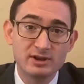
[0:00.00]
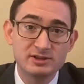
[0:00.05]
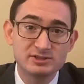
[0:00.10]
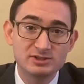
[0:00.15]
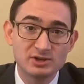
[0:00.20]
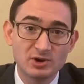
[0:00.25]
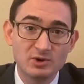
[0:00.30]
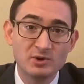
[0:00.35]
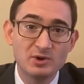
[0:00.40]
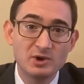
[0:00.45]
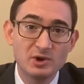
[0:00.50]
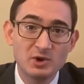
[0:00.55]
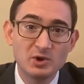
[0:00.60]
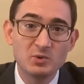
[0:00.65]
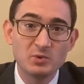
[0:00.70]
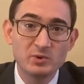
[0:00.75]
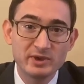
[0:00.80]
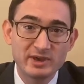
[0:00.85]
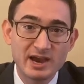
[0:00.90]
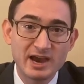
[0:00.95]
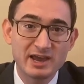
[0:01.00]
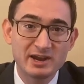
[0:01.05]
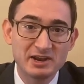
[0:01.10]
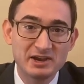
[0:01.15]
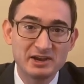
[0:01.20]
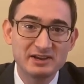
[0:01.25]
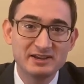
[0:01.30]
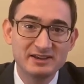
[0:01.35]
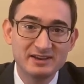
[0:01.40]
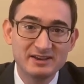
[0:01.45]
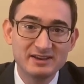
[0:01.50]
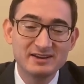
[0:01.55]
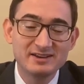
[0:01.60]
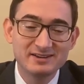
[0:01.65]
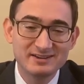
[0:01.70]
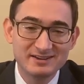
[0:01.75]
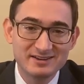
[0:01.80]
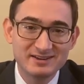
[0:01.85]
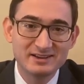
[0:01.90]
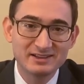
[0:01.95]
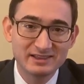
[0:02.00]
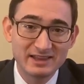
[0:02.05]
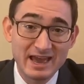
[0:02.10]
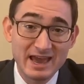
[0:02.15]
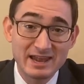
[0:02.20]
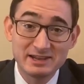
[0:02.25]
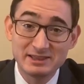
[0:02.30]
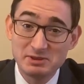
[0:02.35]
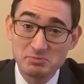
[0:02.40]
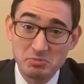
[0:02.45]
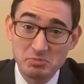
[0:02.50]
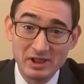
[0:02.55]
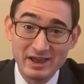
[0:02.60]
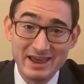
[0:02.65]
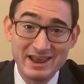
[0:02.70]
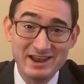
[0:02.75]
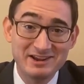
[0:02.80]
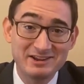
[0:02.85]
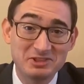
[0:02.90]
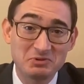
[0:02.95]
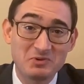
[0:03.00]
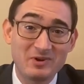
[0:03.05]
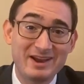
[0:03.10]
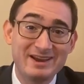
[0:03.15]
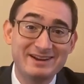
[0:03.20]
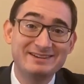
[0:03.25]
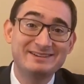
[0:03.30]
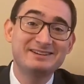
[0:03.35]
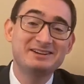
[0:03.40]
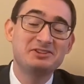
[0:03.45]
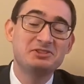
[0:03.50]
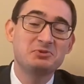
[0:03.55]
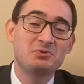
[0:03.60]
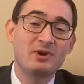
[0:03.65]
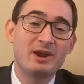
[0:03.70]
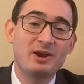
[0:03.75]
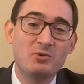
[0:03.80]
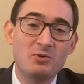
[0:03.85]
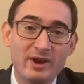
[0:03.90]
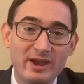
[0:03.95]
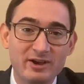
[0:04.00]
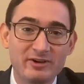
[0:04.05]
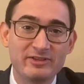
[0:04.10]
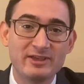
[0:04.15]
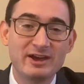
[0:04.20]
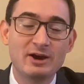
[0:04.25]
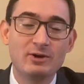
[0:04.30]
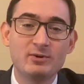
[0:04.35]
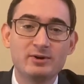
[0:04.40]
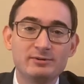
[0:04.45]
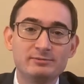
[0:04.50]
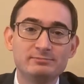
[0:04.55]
So we kind of landed the plane the right way on that one.